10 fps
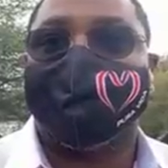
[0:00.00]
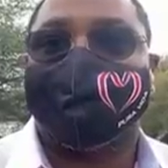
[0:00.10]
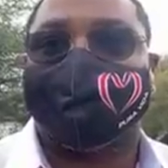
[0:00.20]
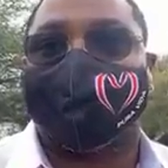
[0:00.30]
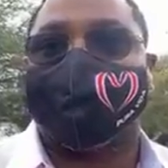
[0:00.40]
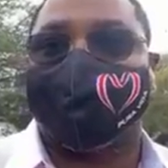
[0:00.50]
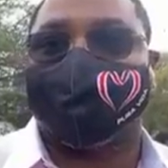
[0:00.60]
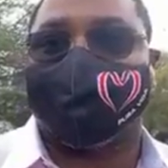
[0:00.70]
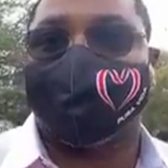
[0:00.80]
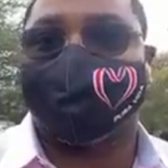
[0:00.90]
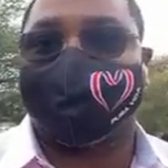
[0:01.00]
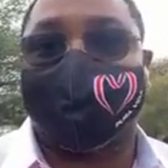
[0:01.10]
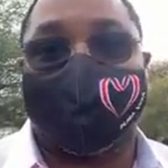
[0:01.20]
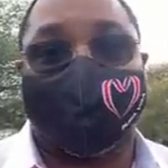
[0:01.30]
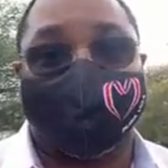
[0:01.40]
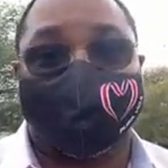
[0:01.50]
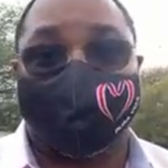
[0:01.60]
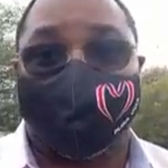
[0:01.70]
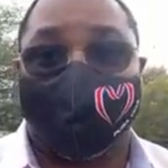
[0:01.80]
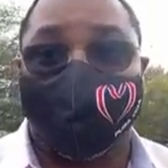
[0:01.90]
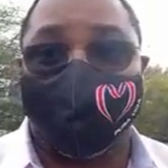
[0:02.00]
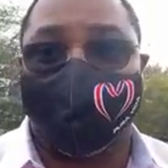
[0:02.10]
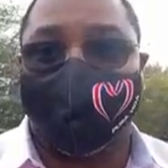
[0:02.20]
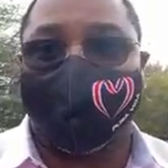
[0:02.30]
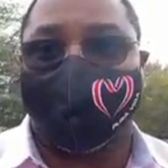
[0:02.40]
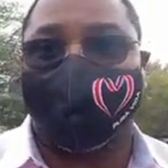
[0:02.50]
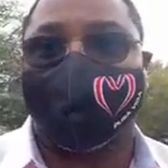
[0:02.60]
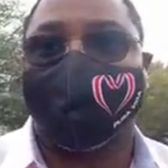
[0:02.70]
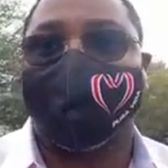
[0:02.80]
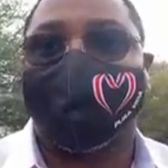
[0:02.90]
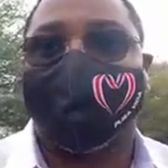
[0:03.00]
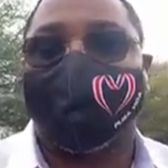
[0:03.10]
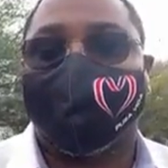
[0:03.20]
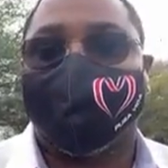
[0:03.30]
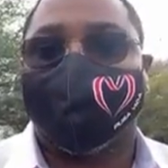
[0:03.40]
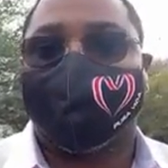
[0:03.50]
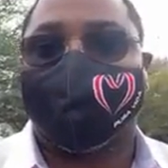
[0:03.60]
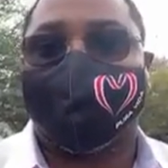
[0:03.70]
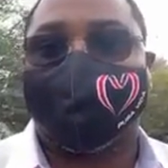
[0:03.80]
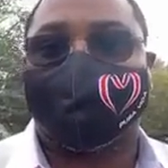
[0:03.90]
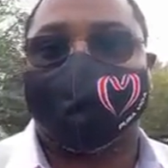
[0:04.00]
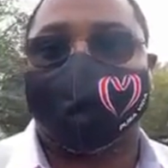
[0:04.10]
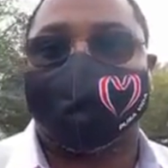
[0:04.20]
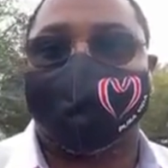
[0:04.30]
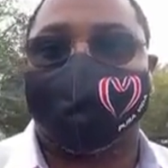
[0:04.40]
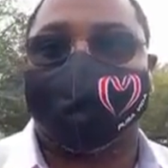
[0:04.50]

So, my friends, regardless of where you are in your process of